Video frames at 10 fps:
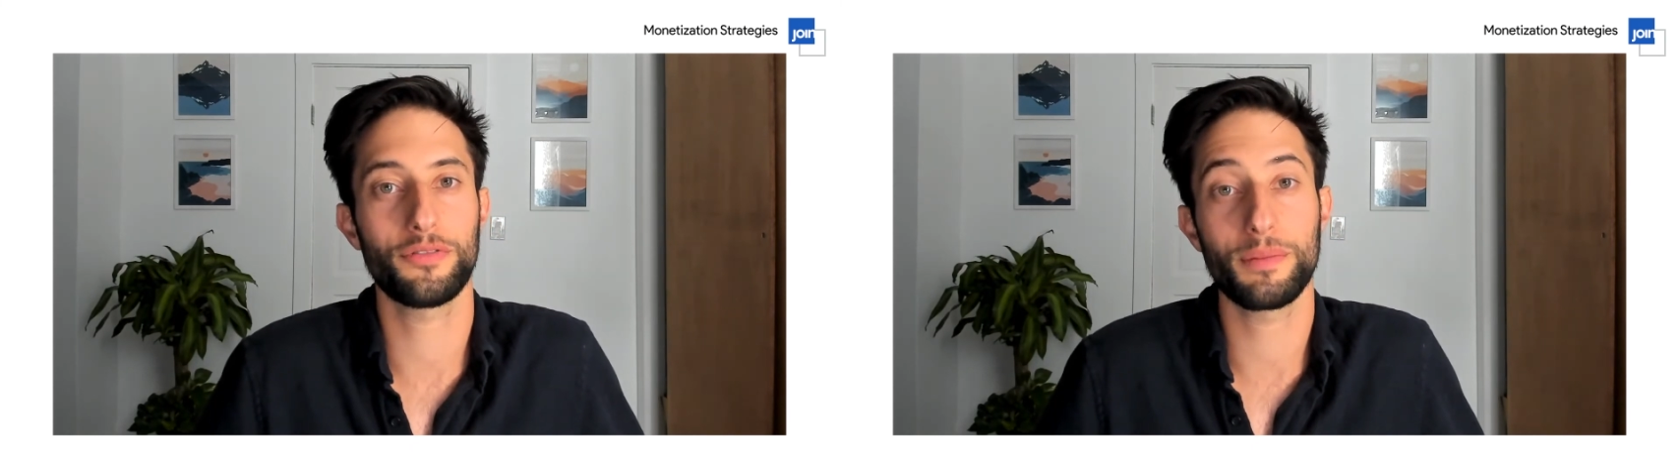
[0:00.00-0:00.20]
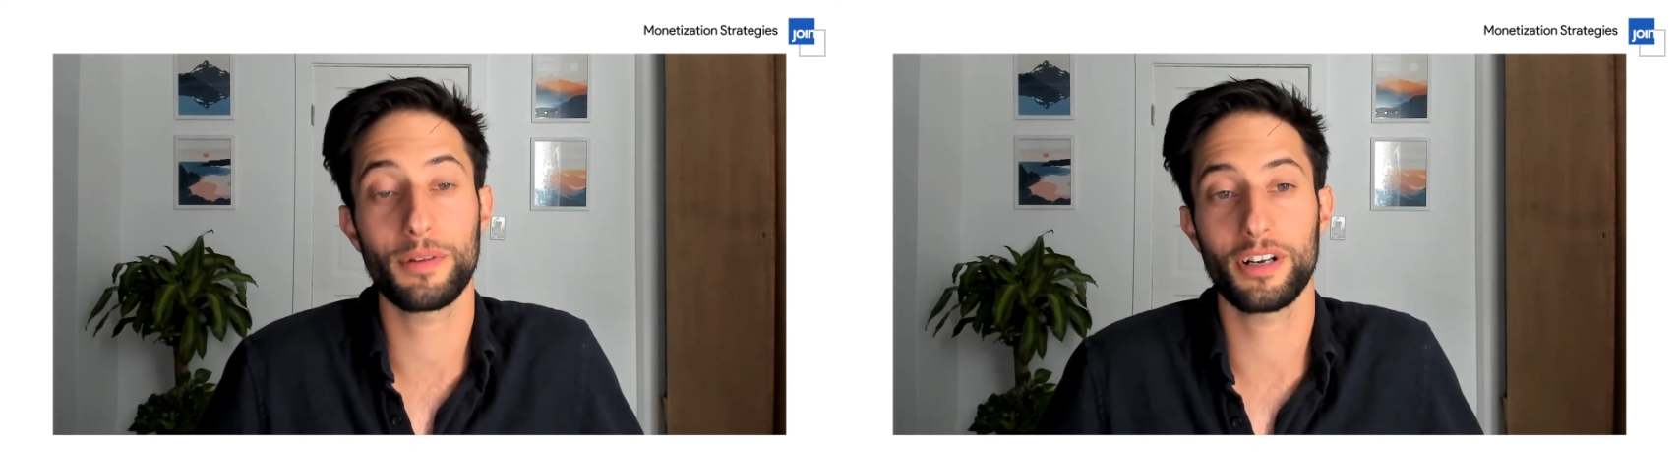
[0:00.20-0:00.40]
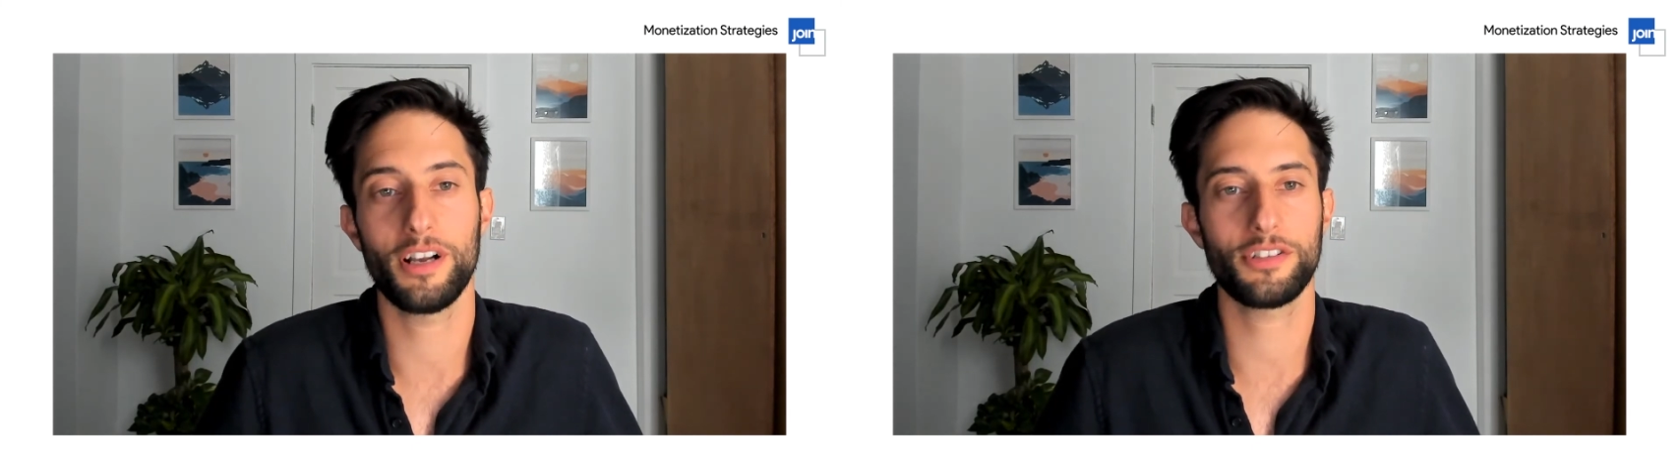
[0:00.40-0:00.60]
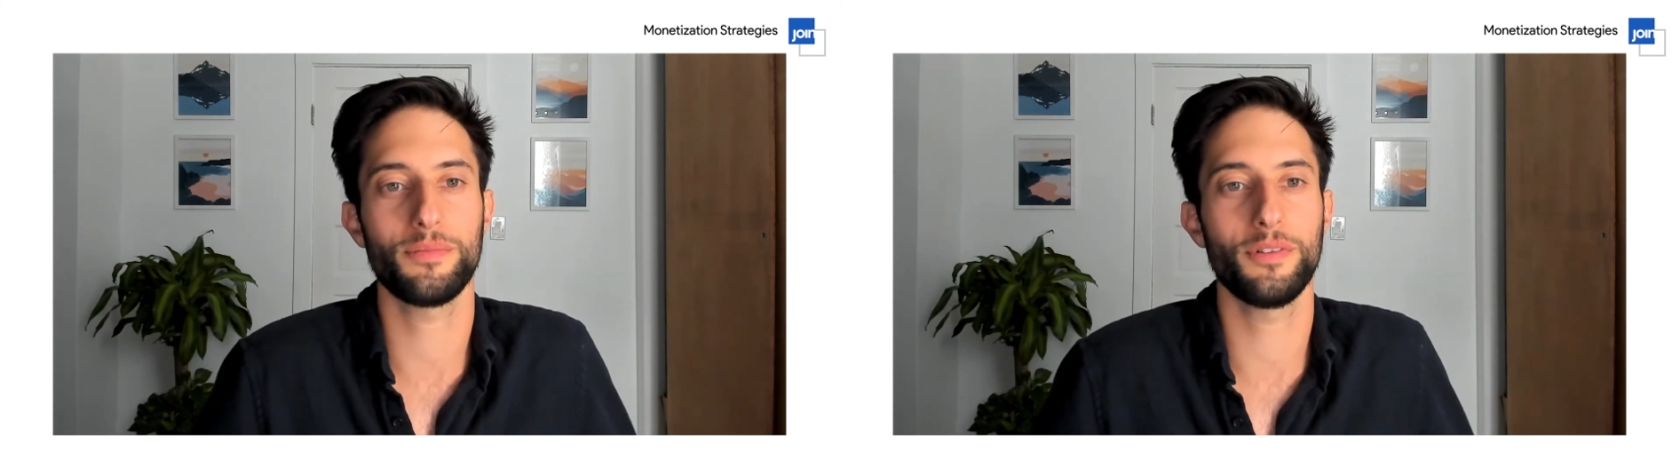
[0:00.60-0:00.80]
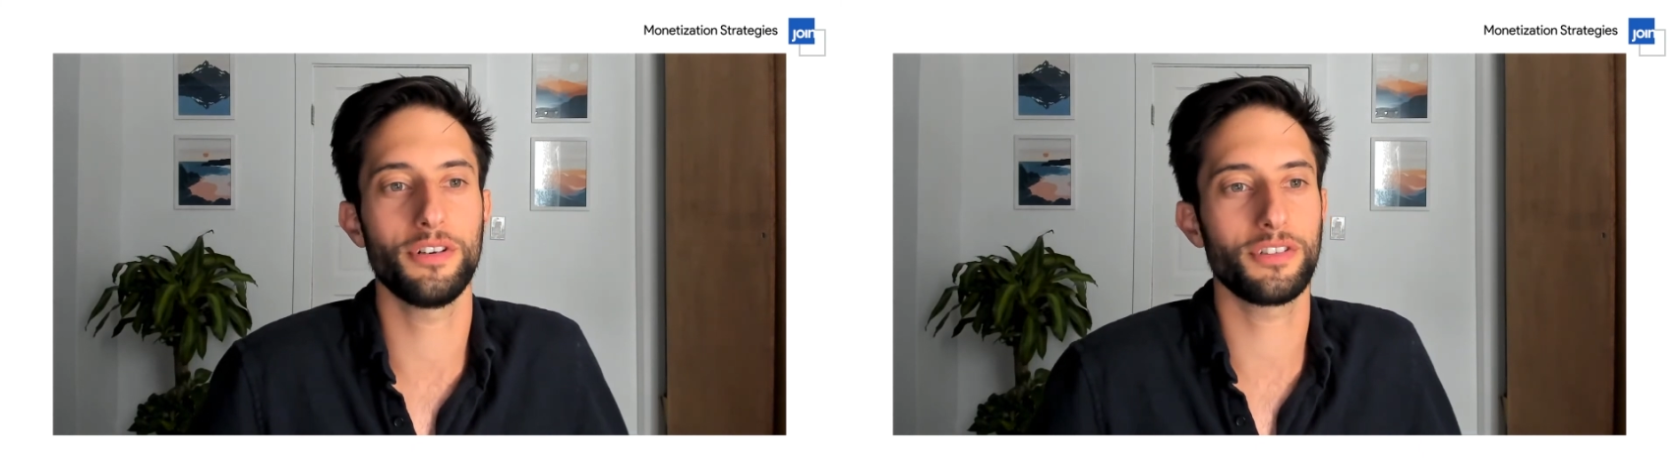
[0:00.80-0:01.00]
from our
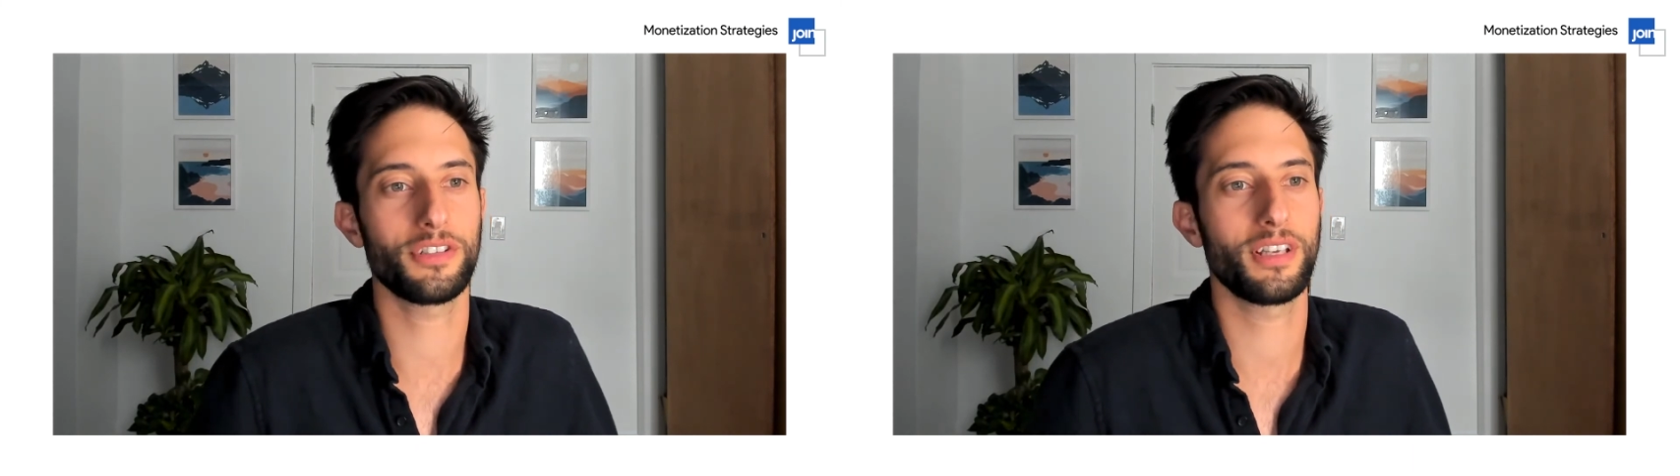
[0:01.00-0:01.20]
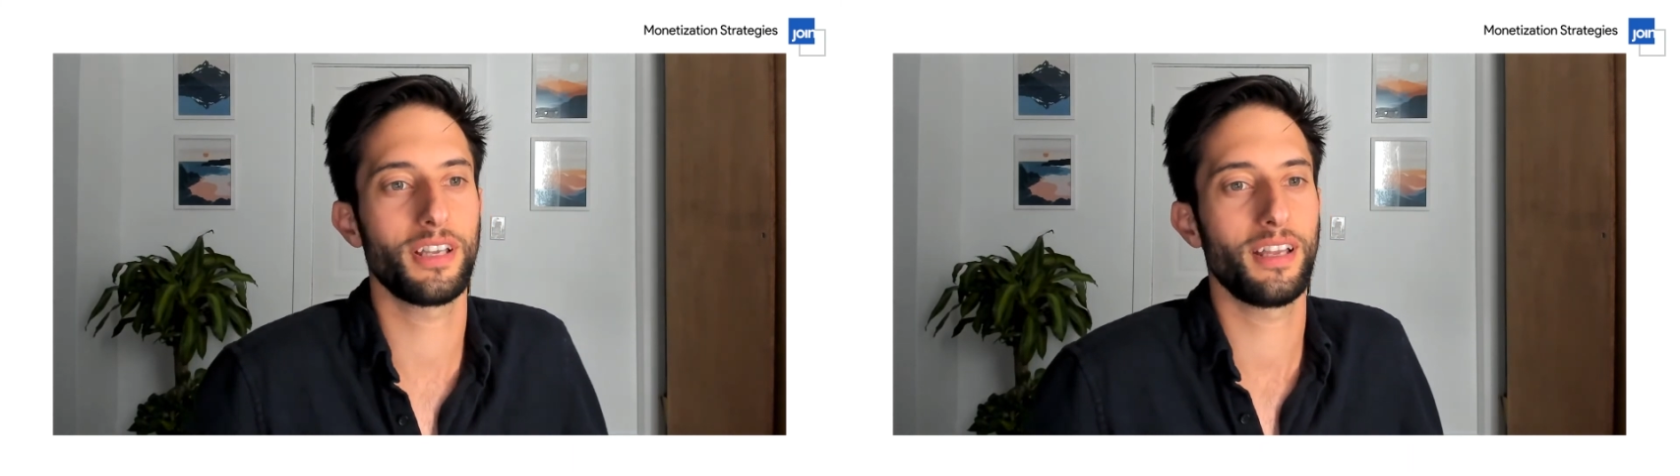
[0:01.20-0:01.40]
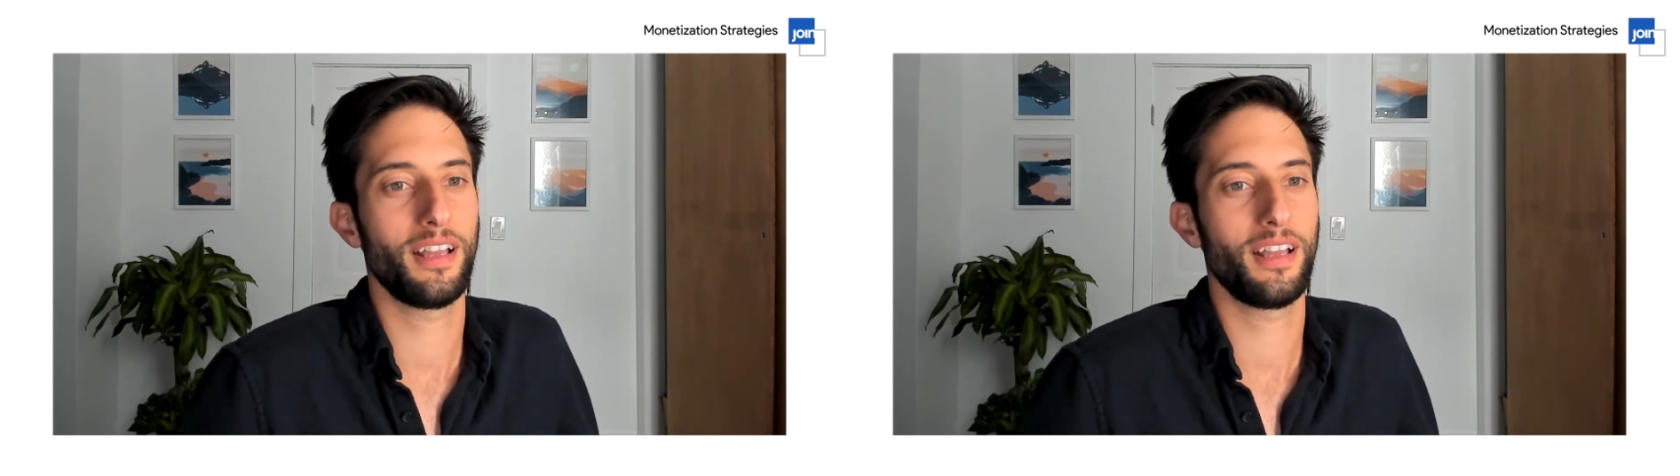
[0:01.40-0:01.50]
customers